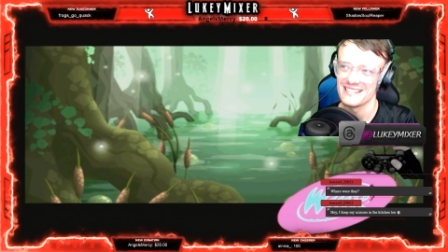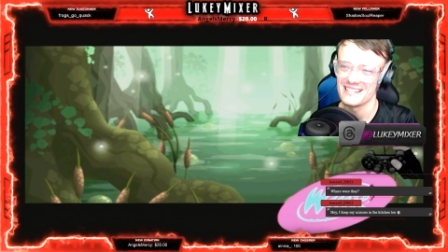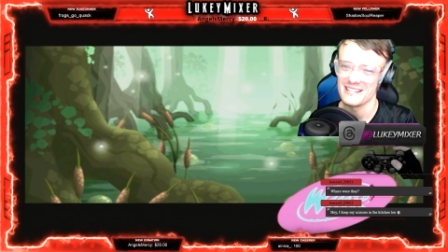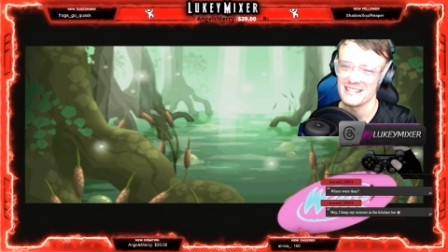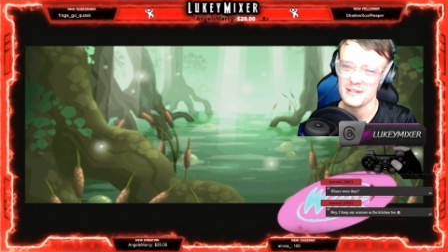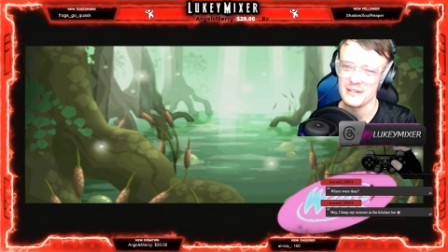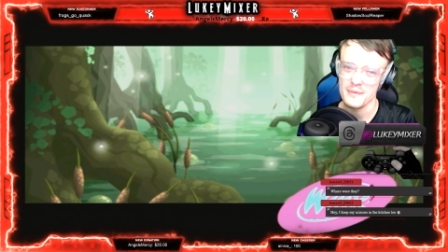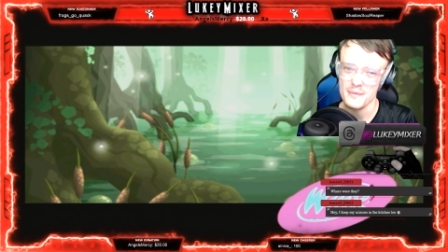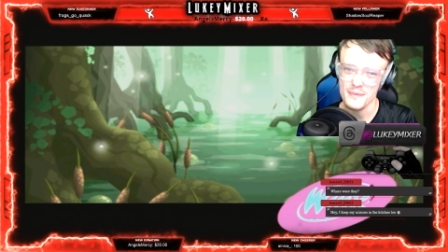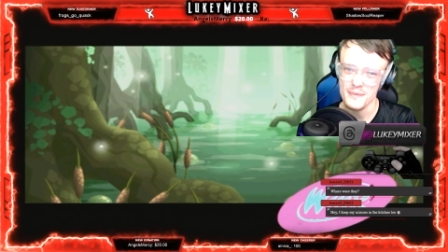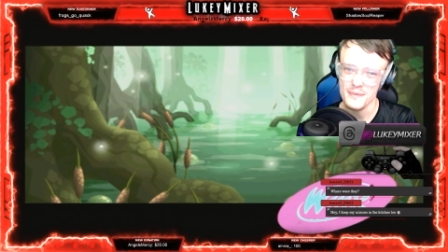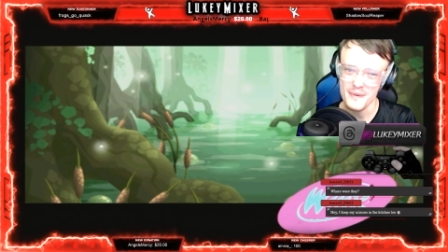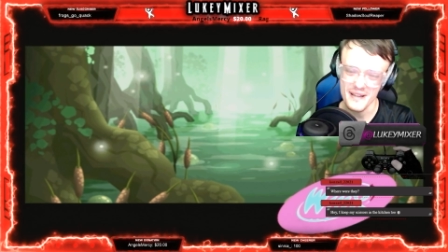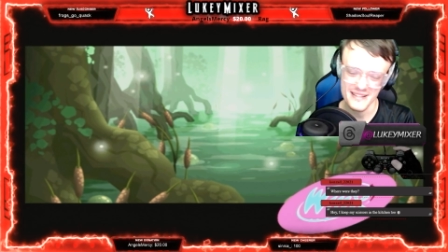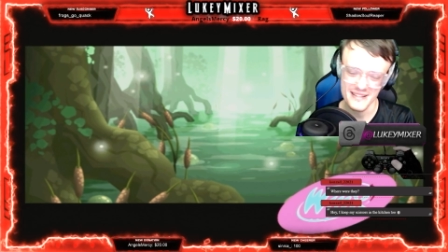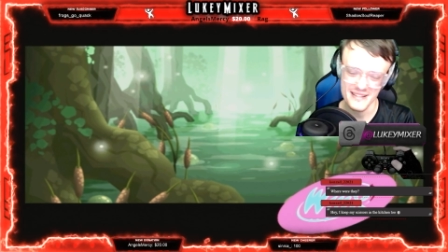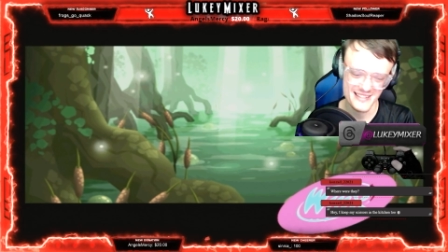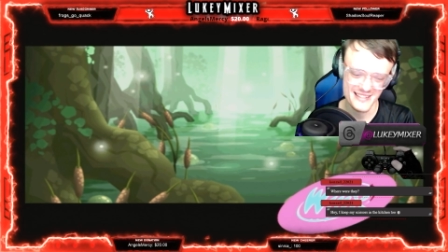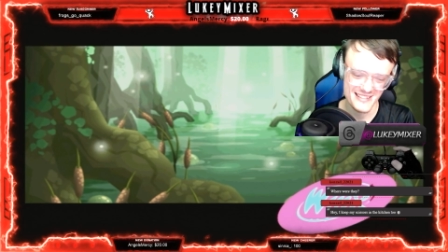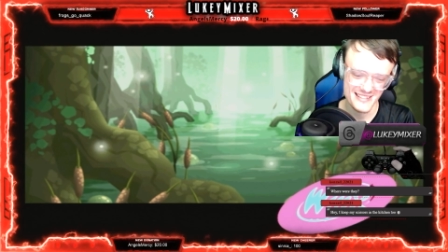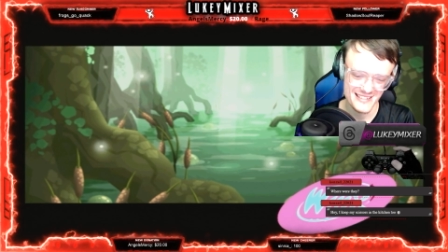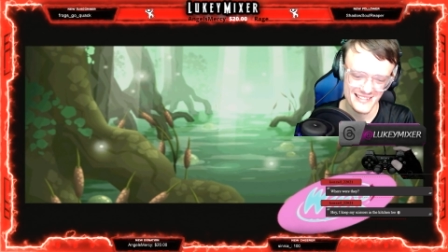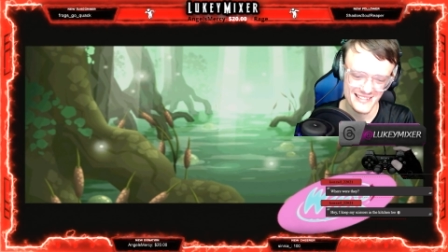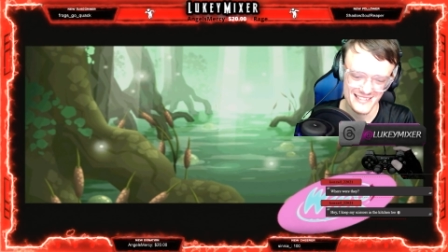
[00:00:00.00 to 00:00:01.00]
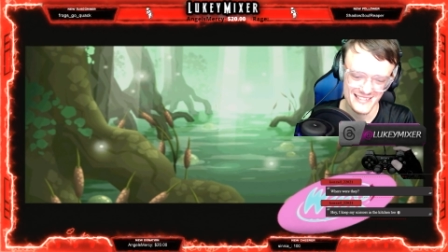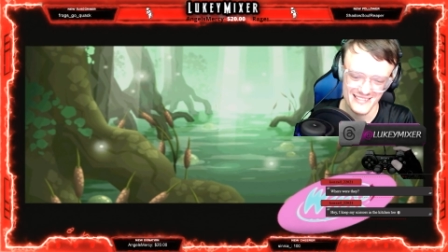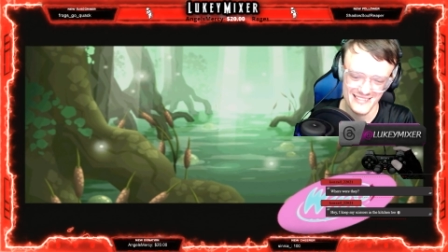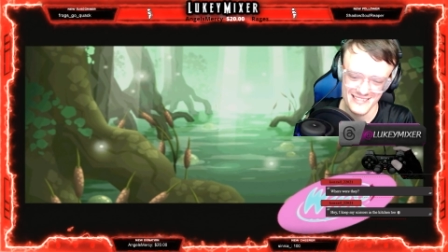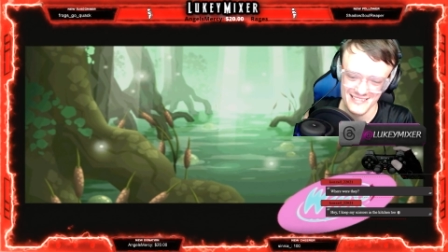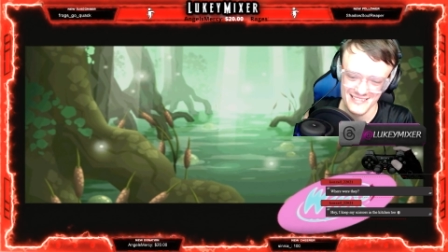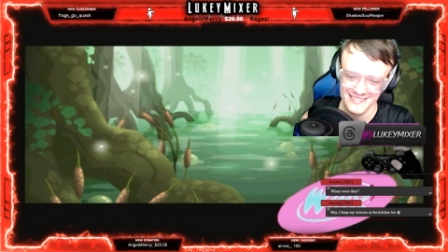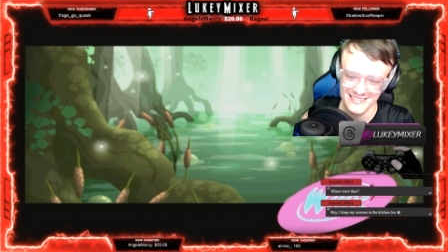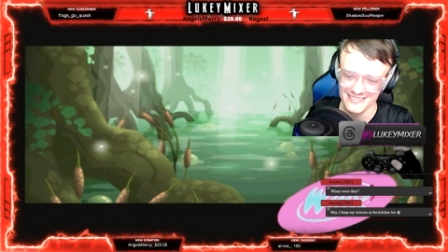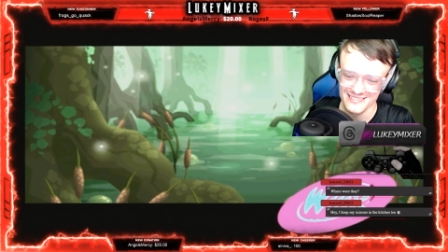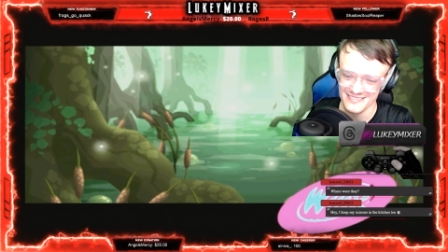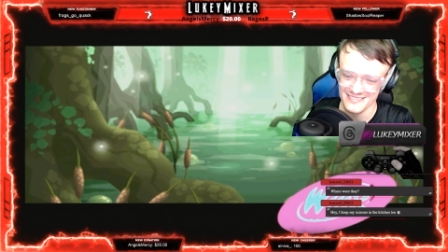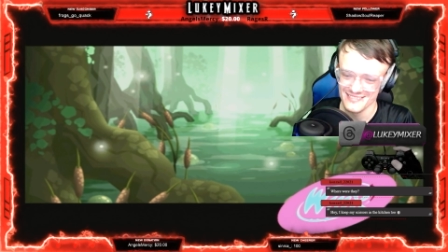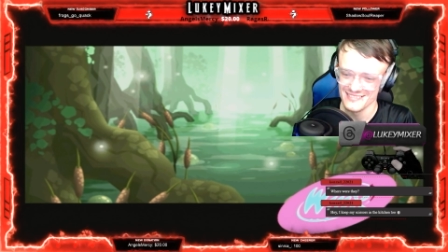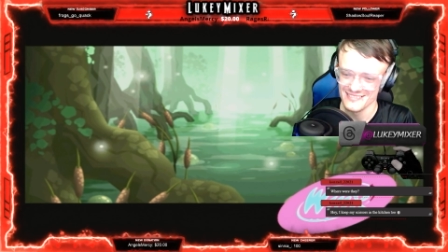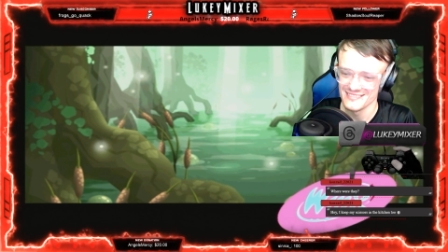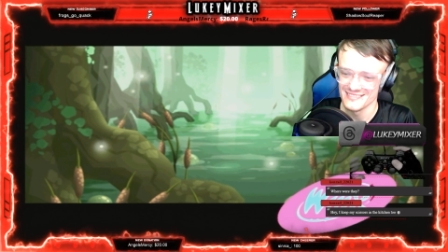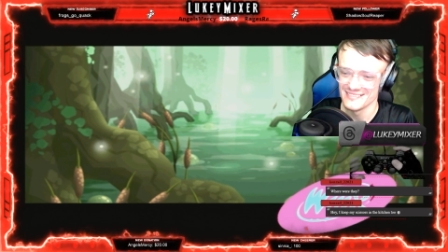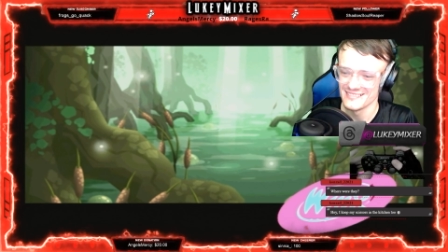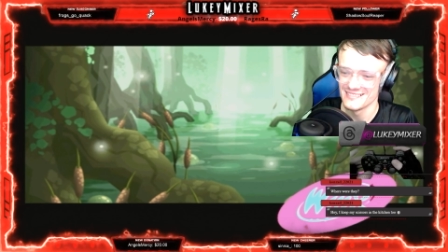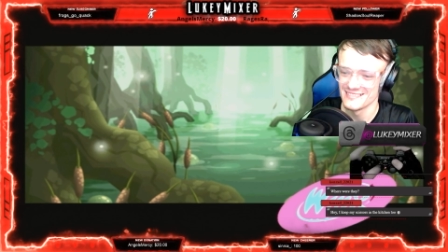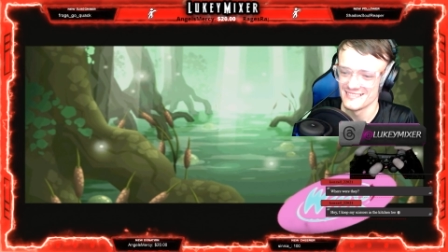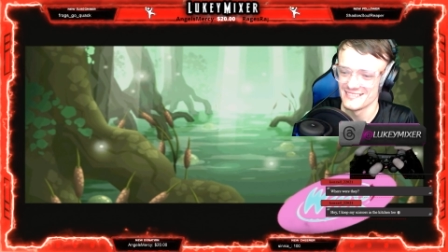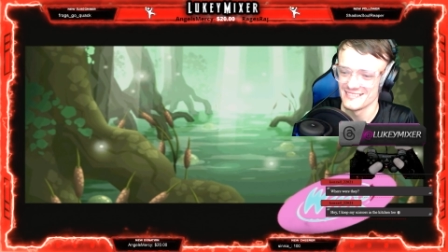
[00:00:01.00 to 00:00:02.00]
What?
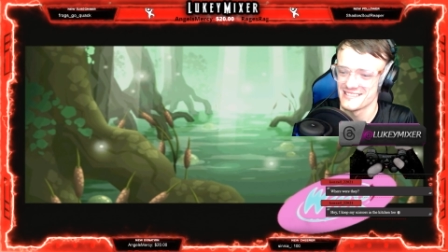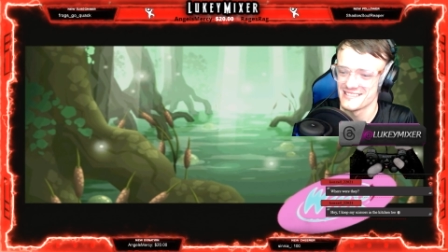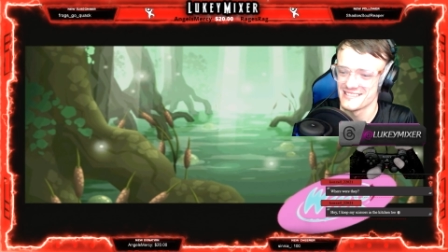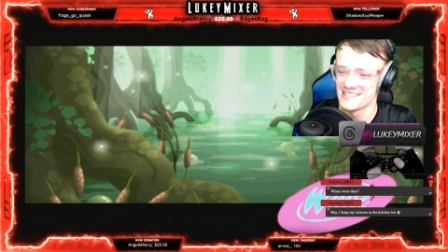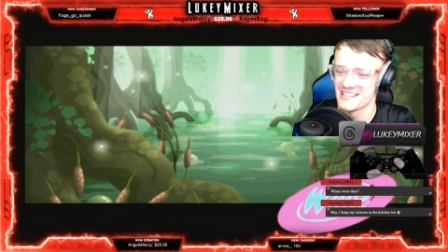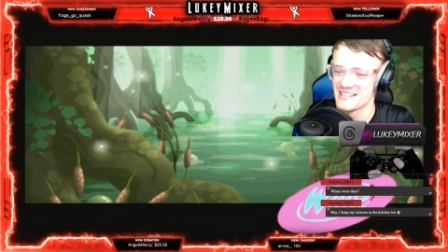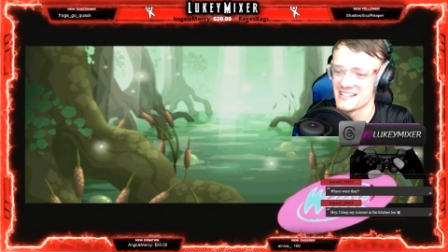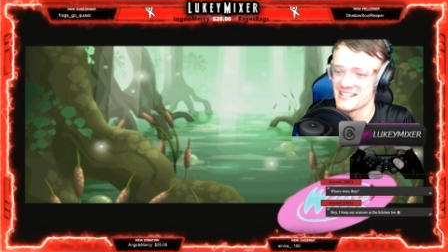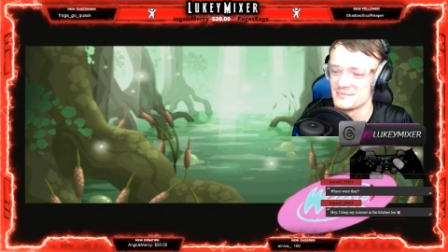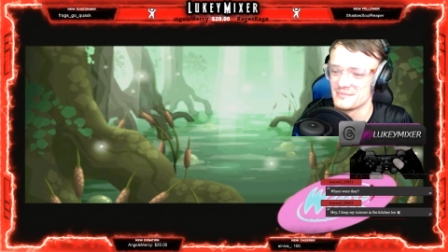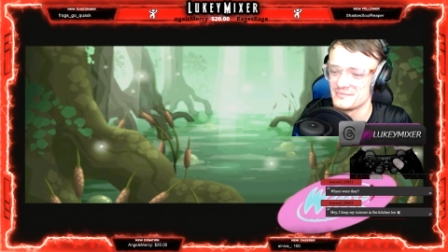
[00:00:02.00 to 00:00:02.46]
Damn.